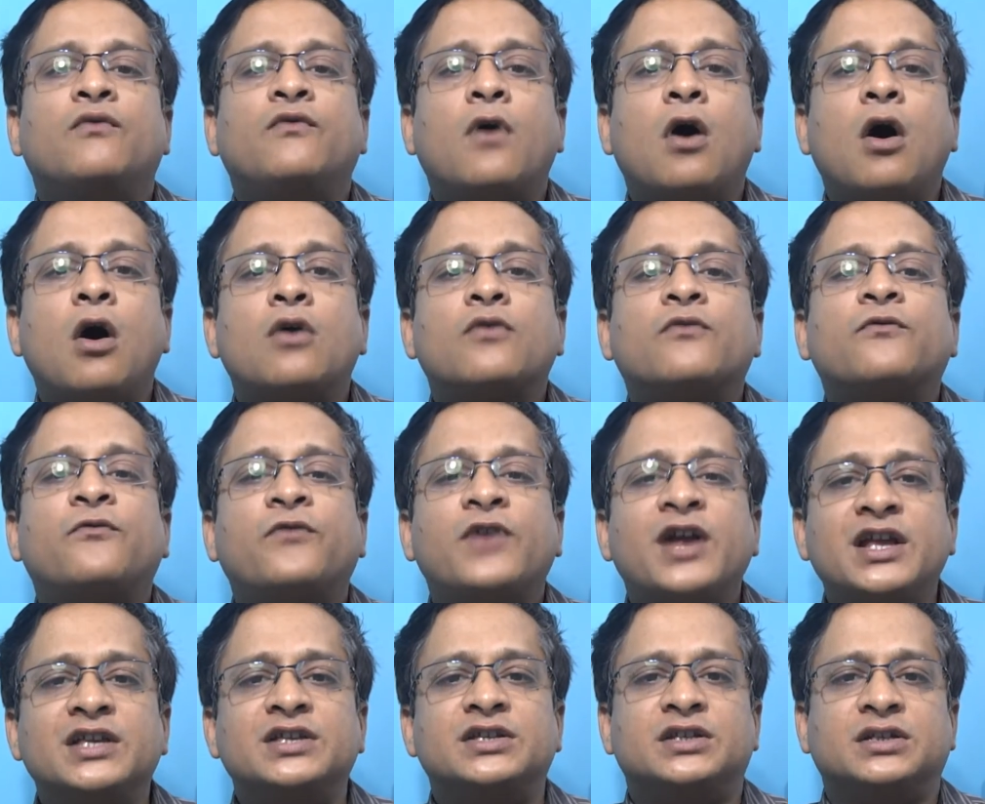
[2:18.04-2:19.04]
or
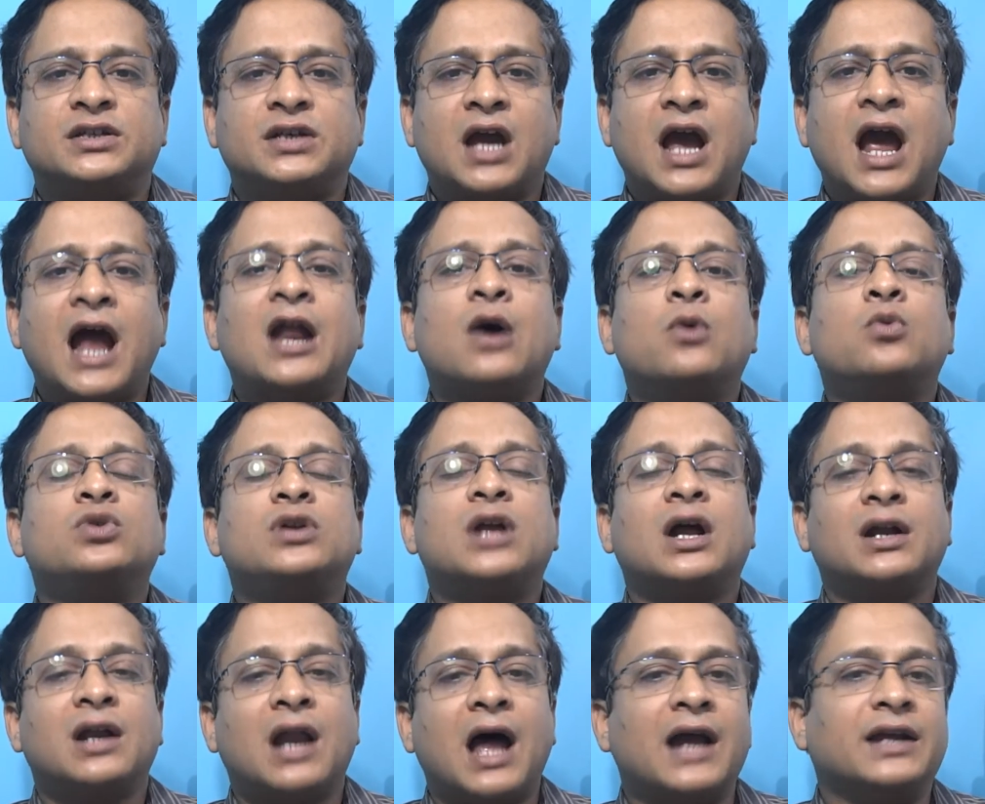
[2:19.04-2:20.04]
fringe around the
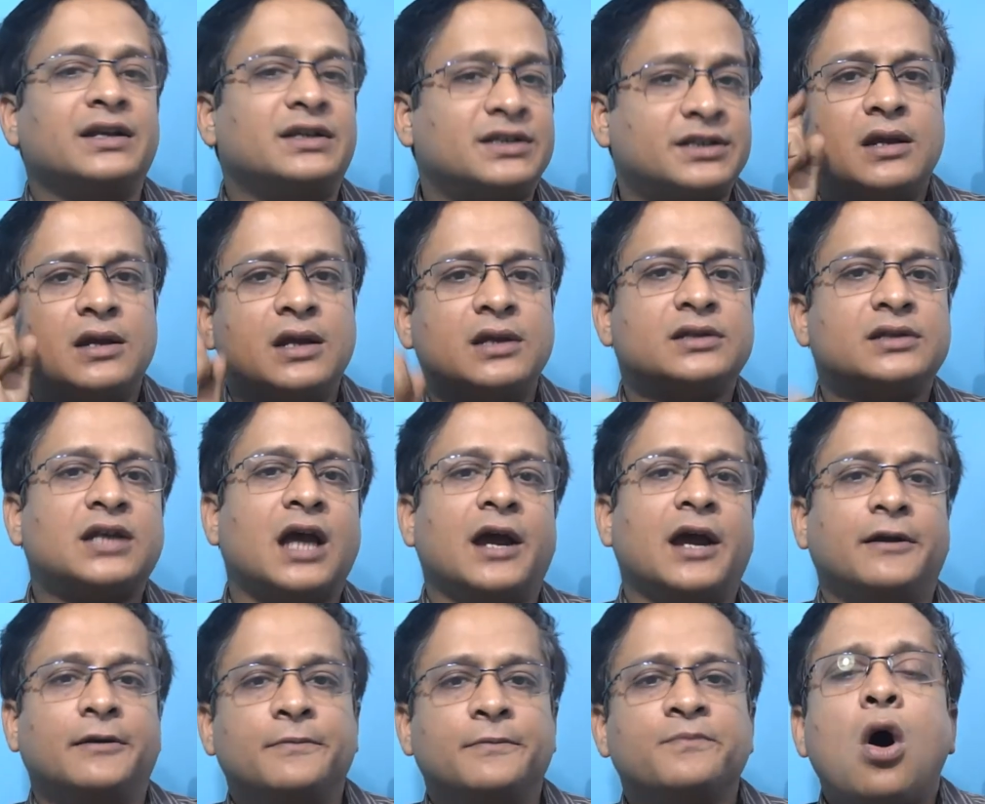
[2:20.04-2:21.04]
lights
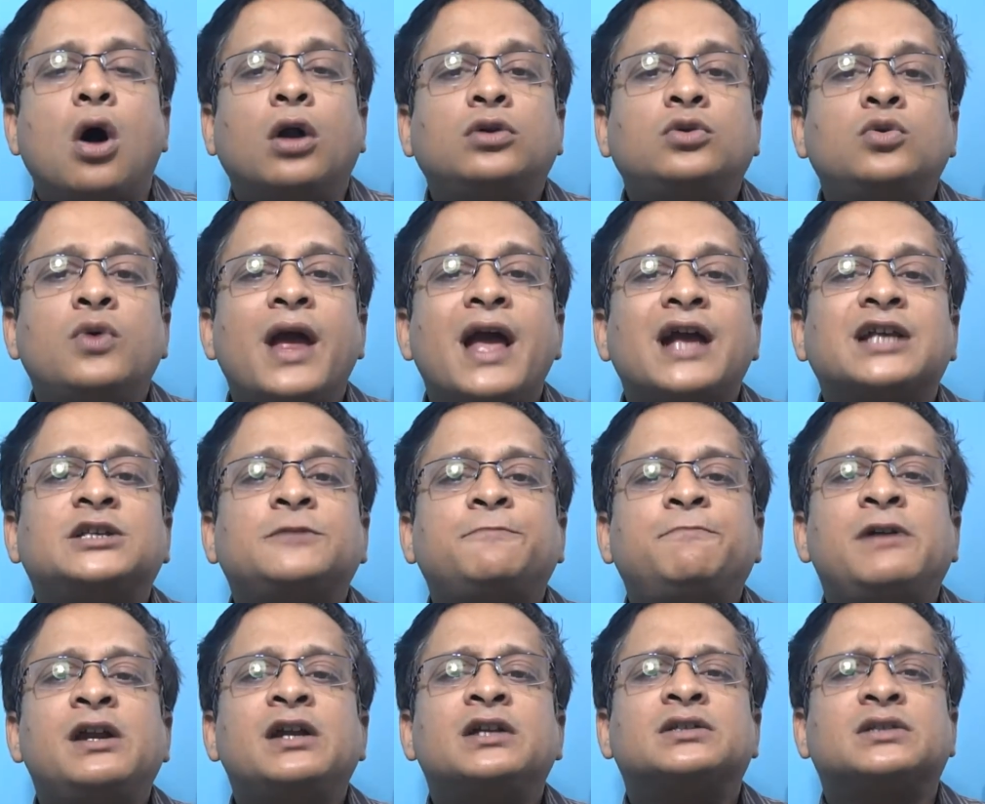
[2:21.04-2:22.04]
inside, or to
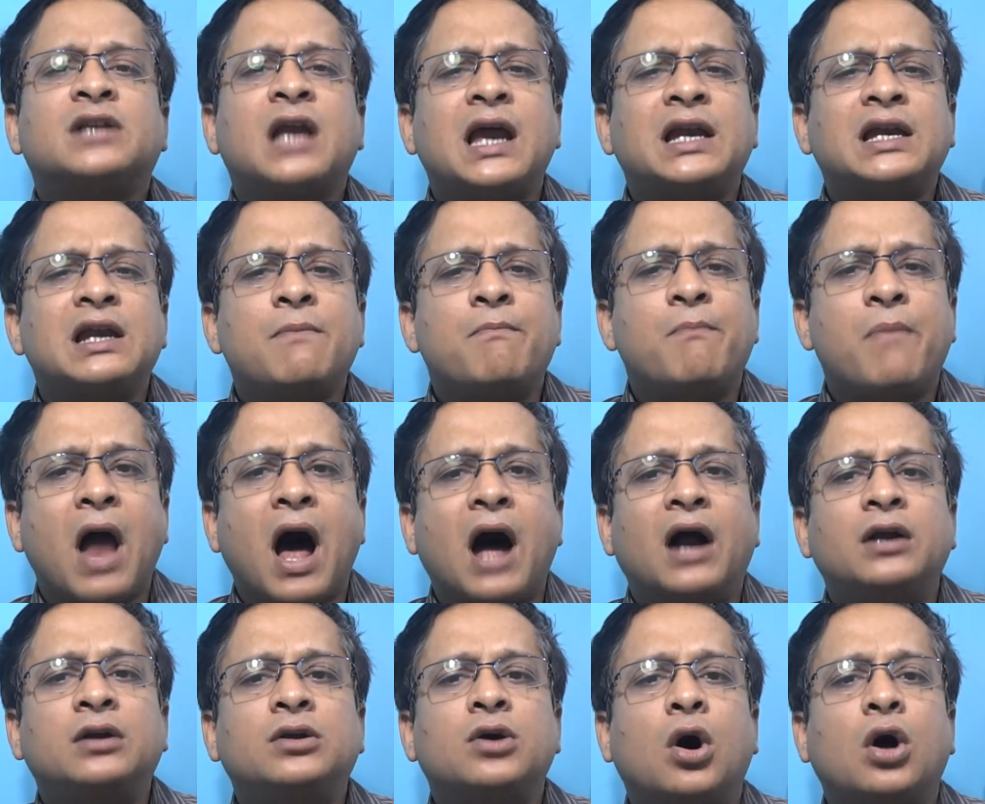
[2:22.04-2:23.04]
experience slightly
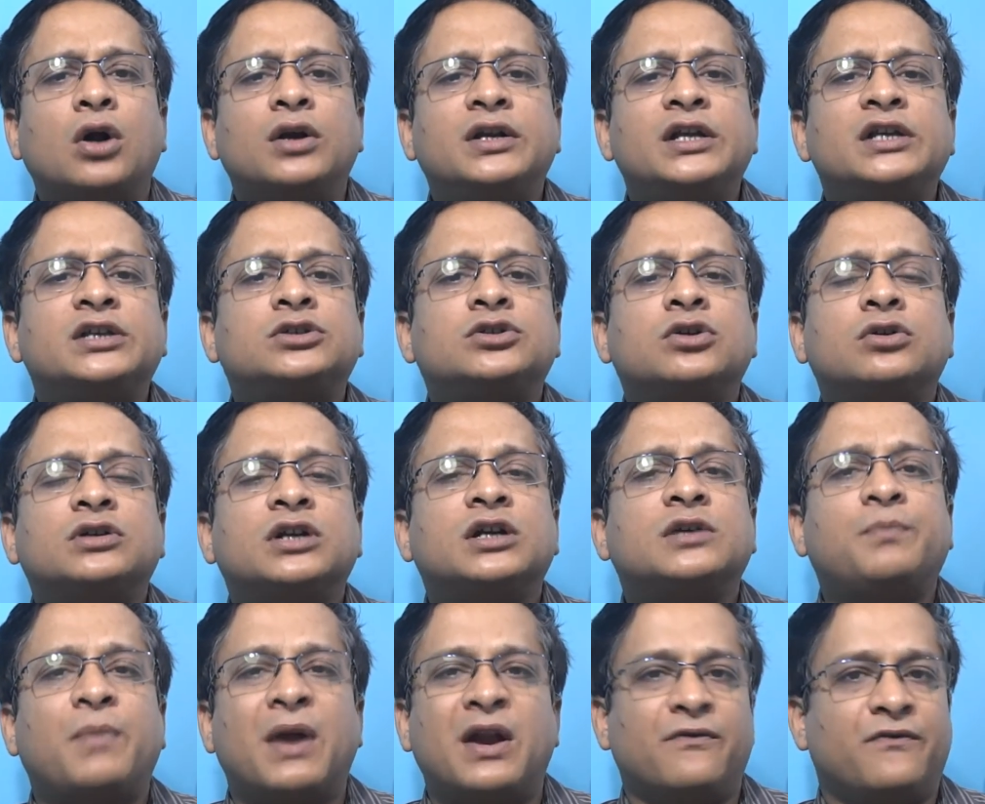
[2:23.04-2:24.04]
blurred or
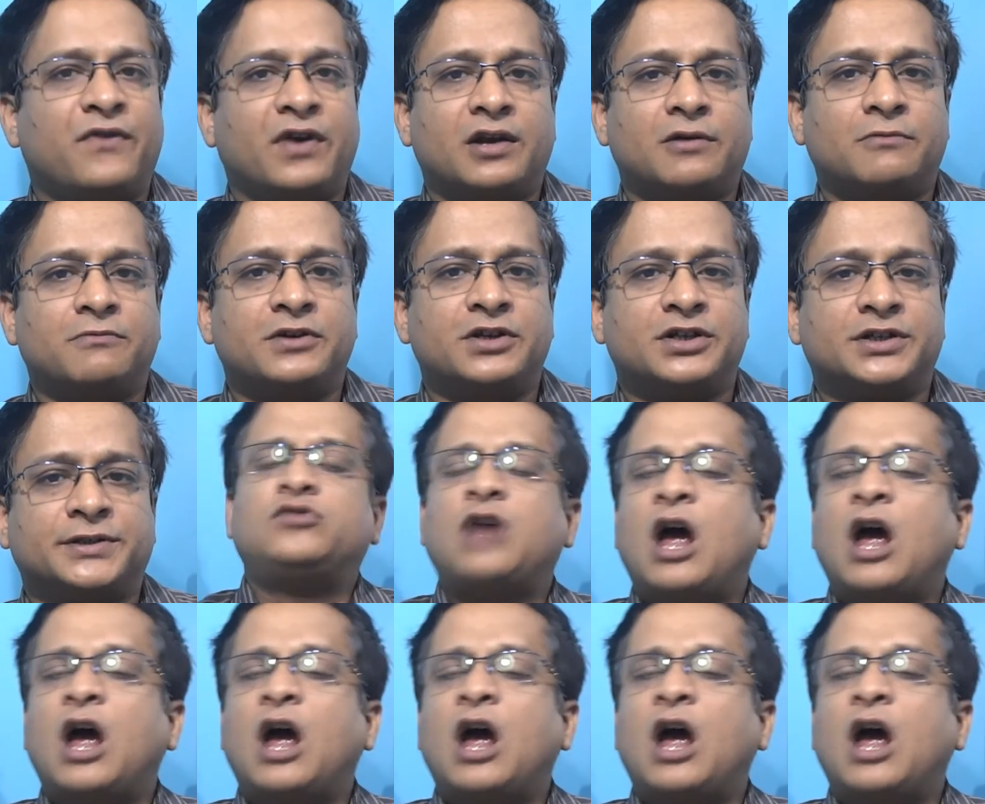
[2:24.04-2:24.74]
distorted peripheral vision.